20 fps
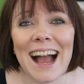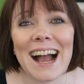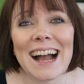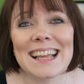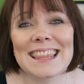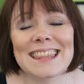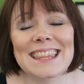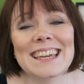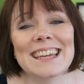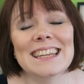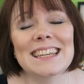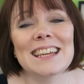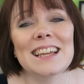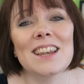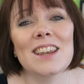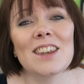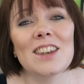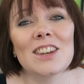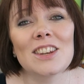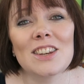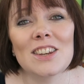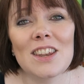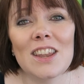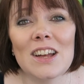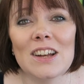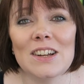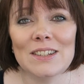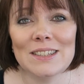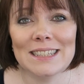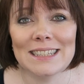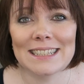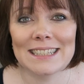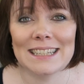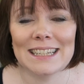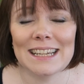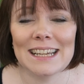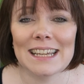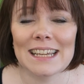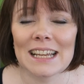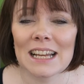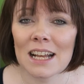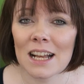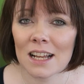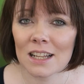And then lastly,